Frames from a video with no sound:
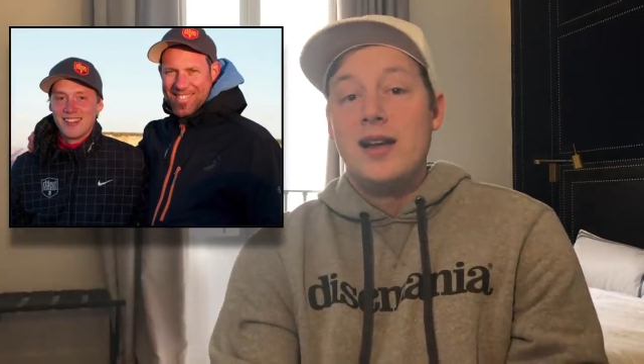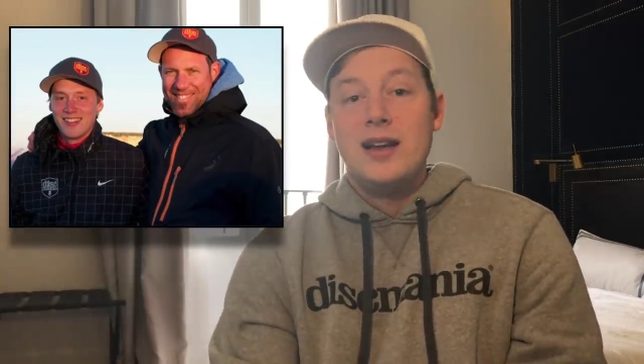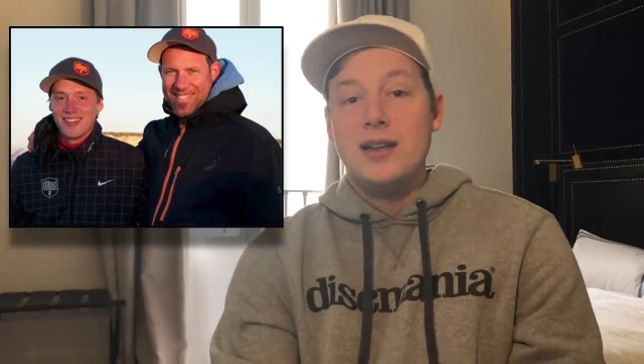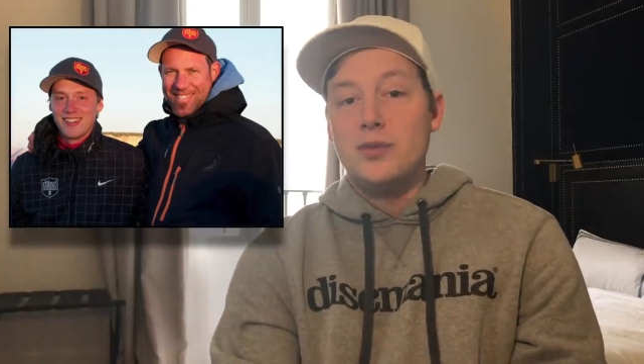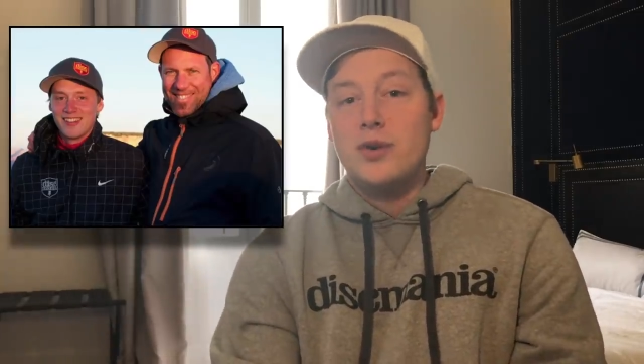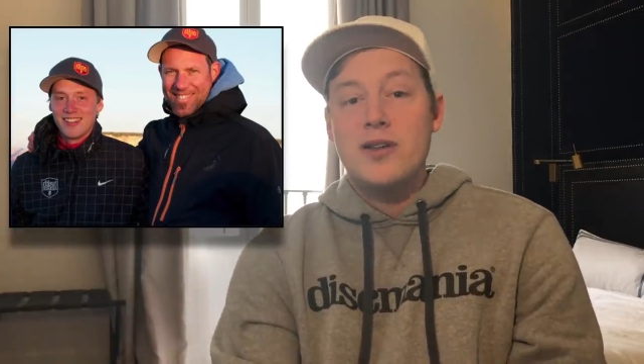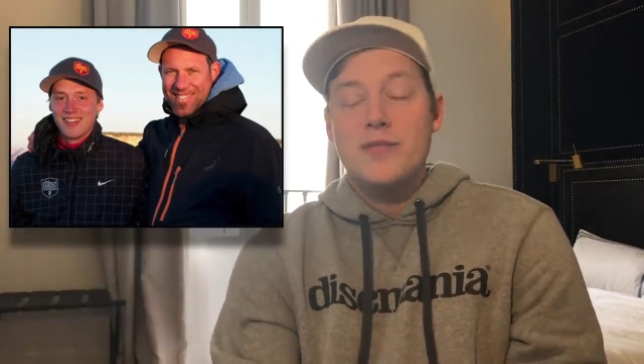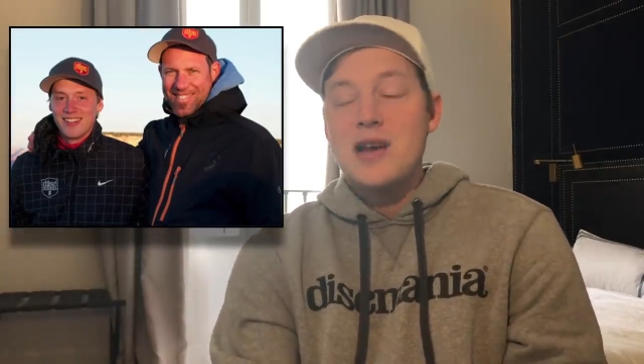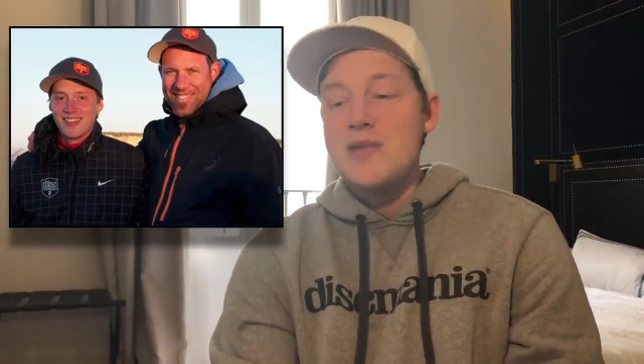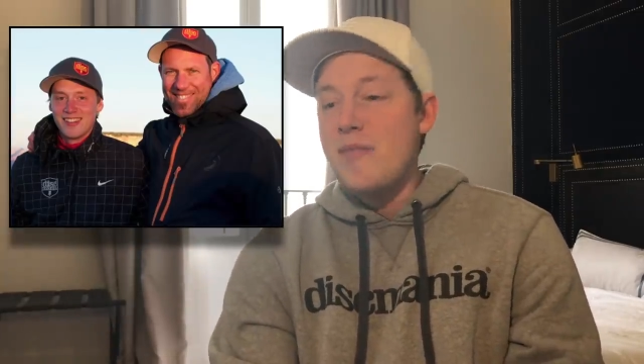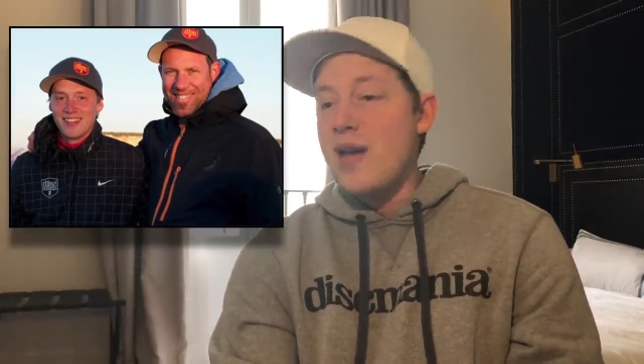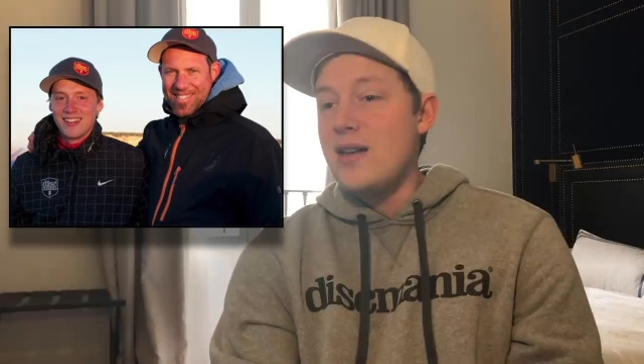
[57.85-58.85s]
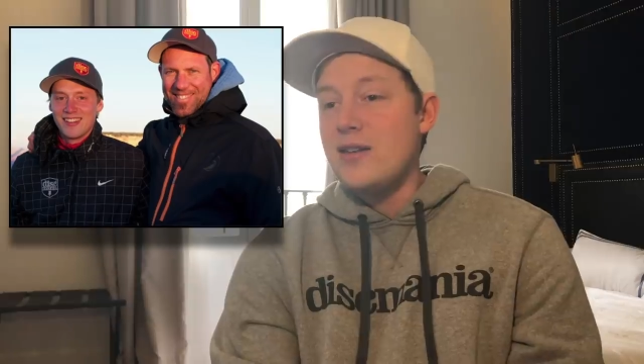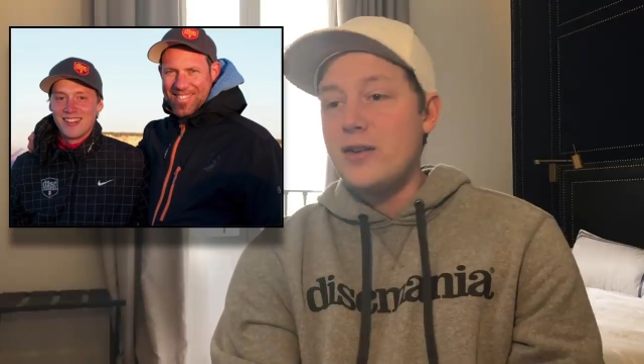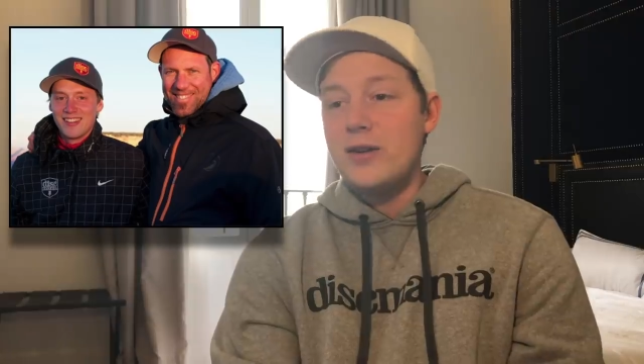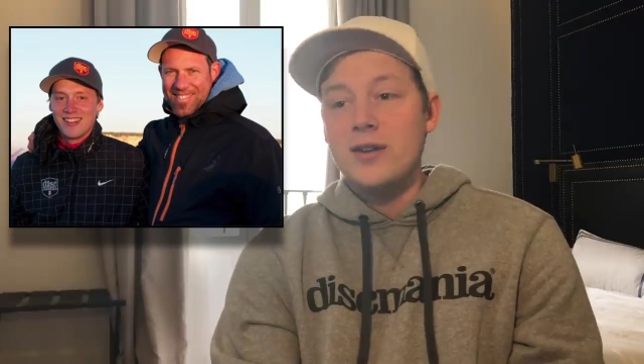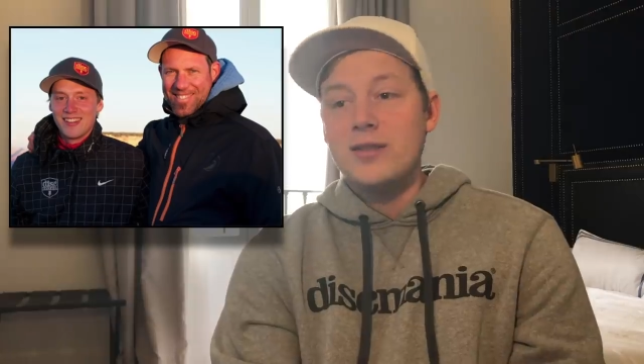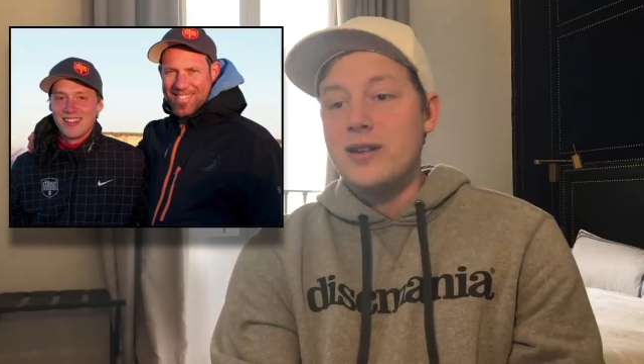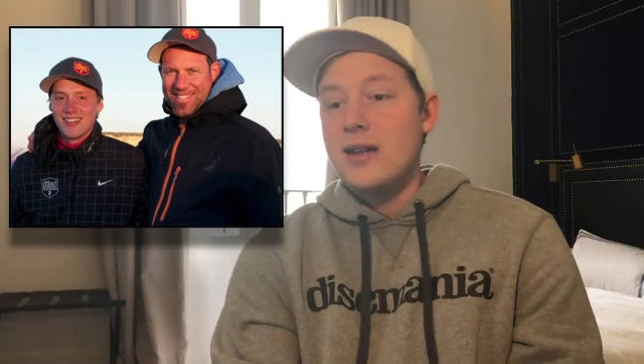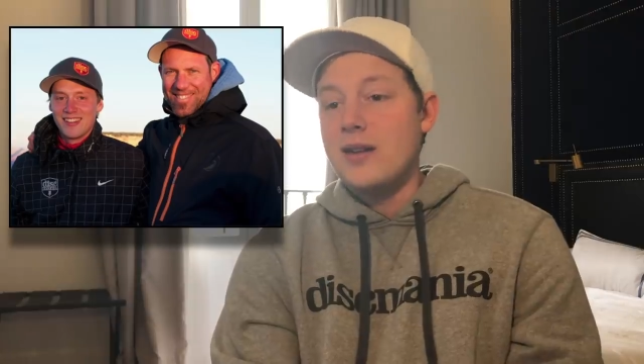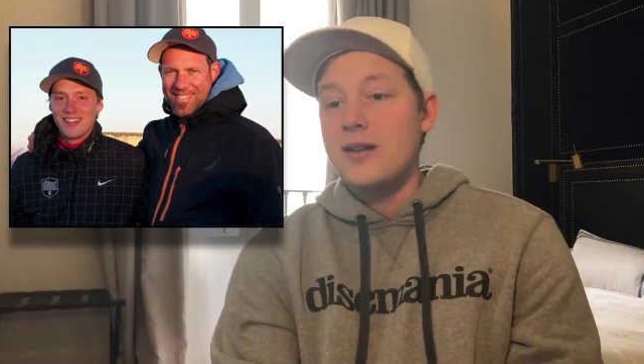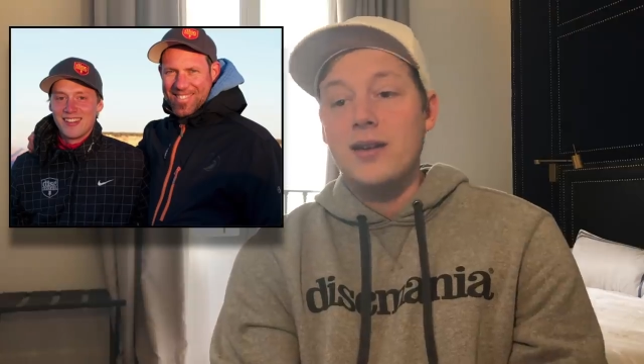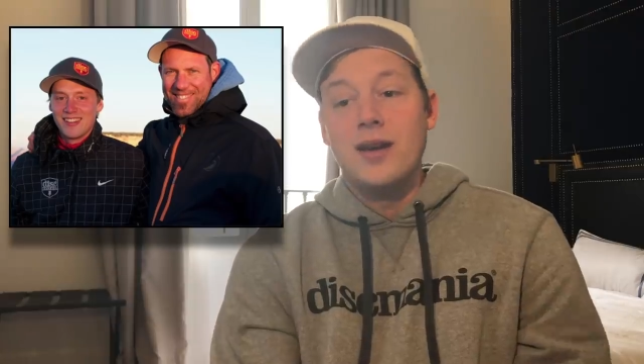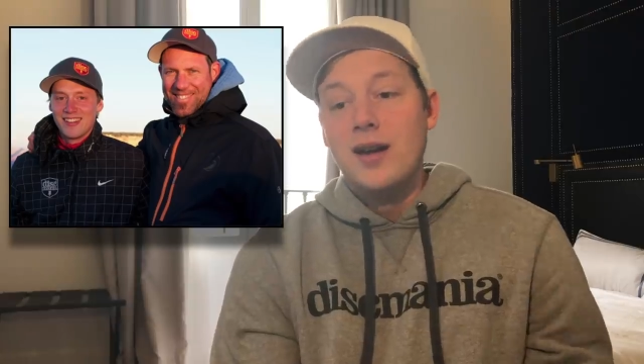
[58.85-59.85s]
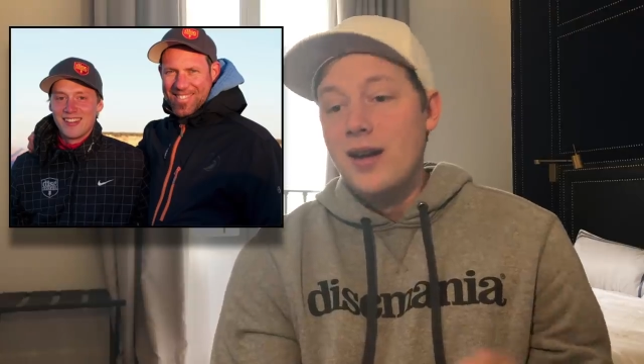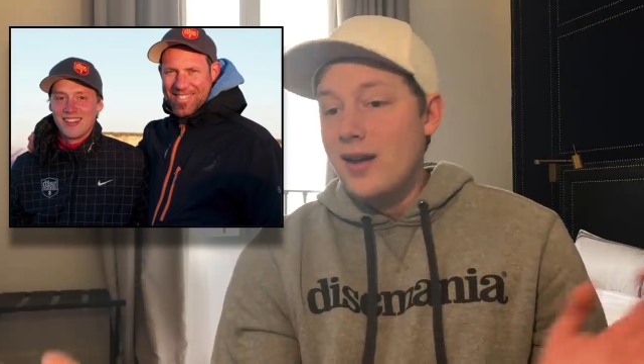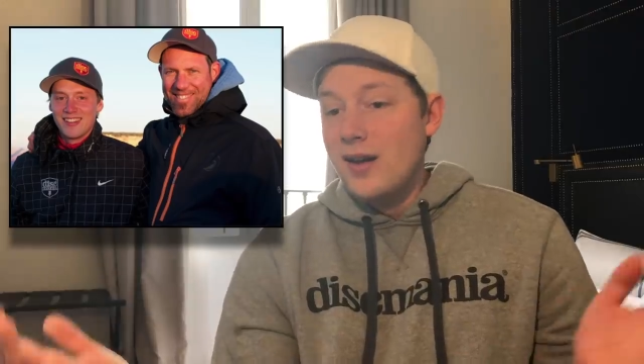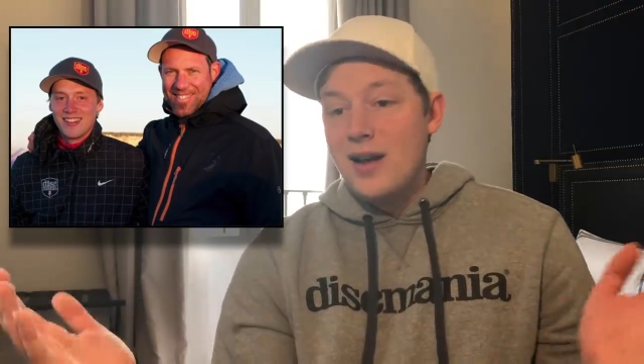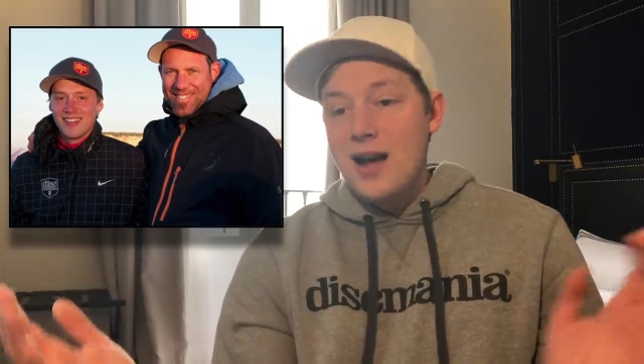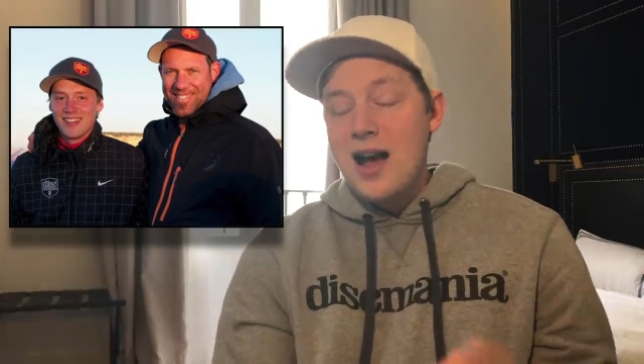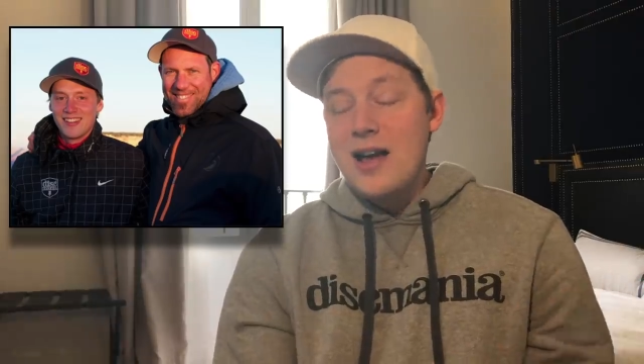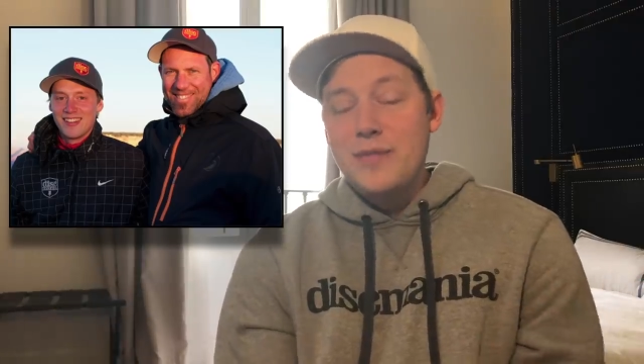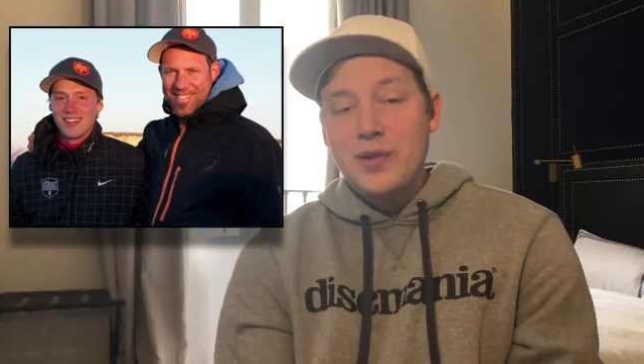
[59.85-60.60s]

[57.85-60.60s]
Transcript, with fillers: He's one of my mentors and I've